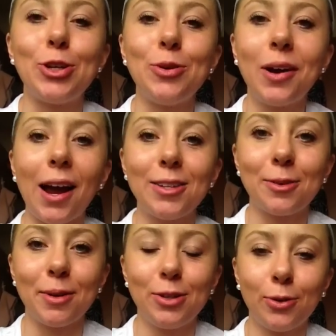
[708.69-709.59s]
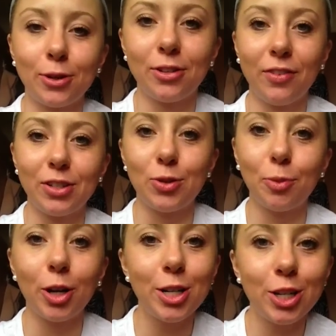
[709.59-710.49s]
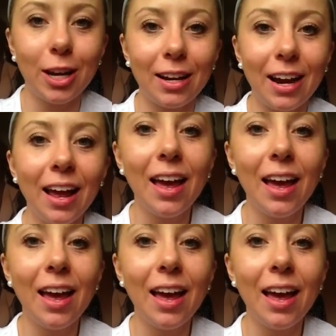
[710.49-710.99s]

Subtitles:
You guys are my source of inspiration.